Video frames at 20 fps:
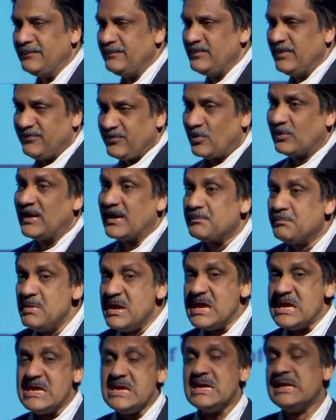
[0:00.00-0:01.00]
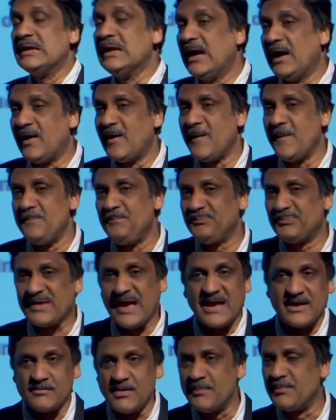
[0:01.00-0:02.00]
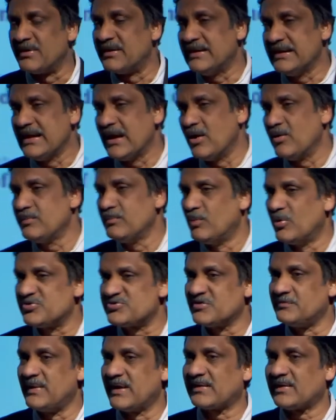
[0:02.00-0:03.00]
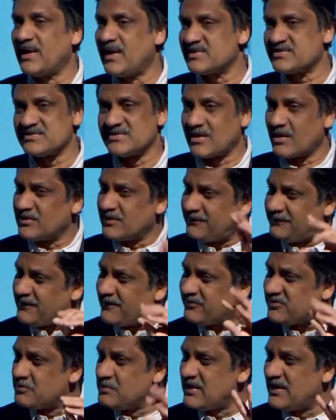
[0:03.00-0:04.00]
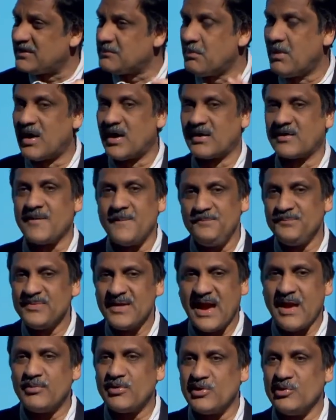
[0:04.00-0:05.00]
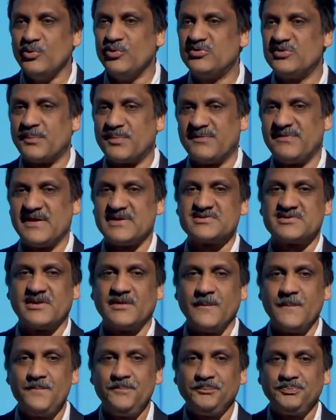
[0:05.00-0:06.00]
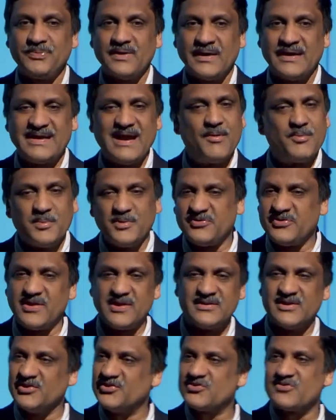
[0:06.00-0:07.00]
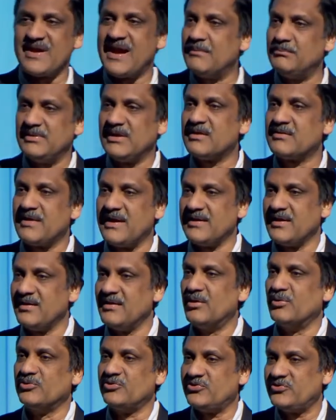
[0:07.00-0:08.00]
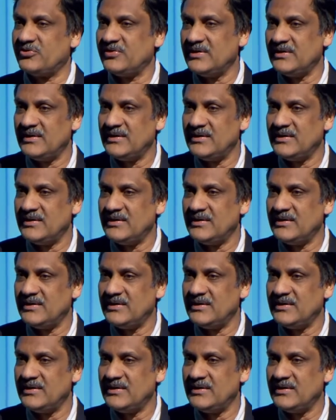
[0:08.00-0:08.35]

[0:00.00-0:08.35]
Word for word: if you're like me, I remember most of my classes, around the 5th-minute mark, I would lose the professor. And I would be sitting there scrambling, writing notes.